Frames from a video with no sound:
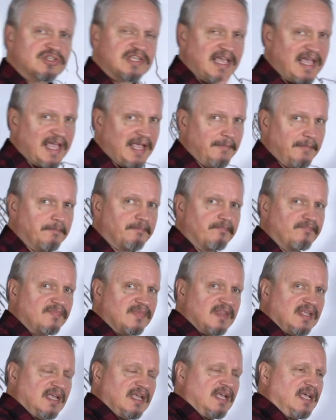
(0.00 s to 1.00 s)
came.
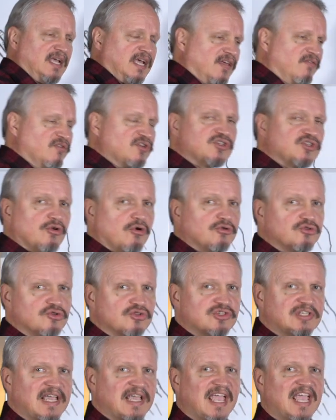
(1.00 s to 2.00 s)
And the
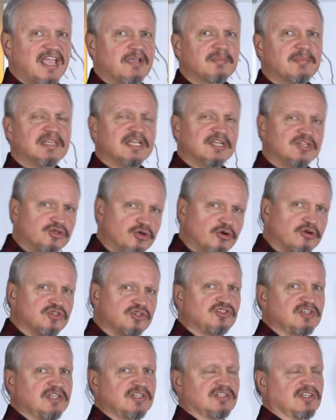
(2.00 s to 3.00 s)
soldiers came and they took
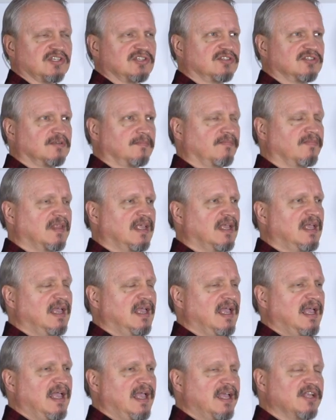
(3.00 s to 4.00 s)
Jesus,
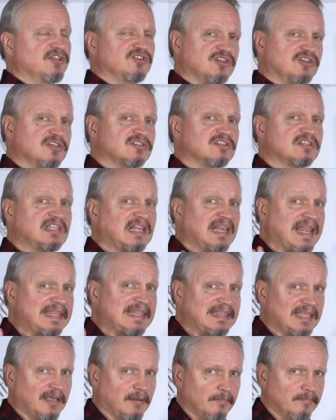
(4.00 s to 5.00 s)
and Jesus
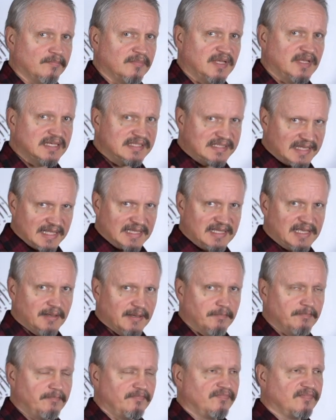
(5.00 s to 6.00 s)
let them take
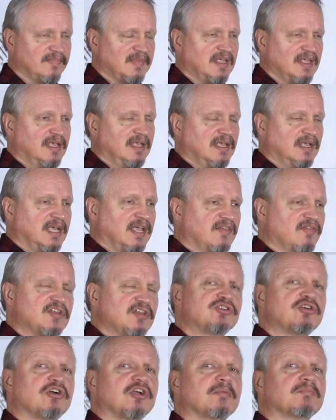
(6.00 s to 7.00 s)
him. And they
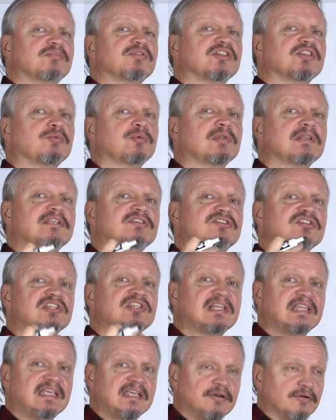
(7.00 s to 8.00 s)
took him to the religious
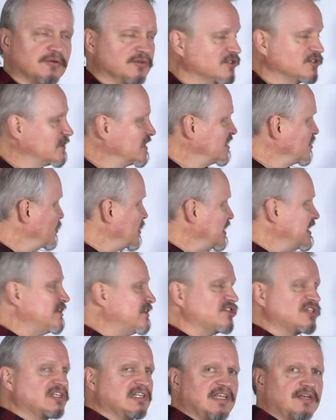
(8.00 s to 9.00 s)
leaders, and the
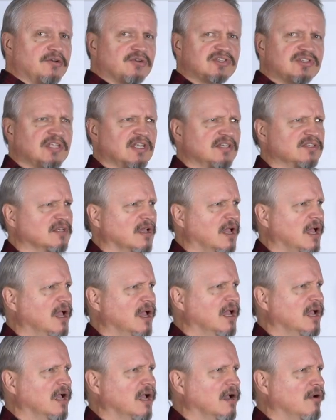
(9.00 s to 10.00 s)
religious leader says,
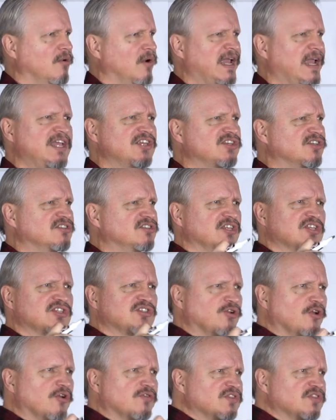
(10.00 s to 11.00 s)
"He
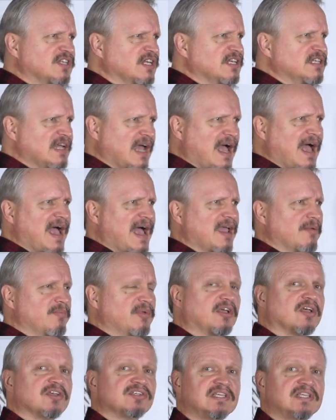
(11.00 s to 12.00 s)
deserves to die
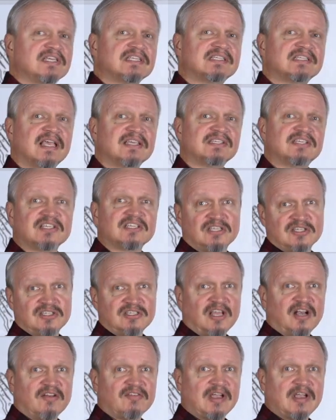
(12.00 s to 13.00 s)
because he says he's the
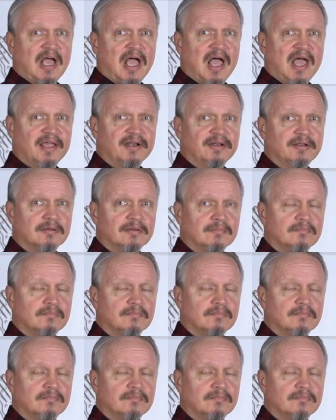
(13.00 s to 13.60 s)
Son of God."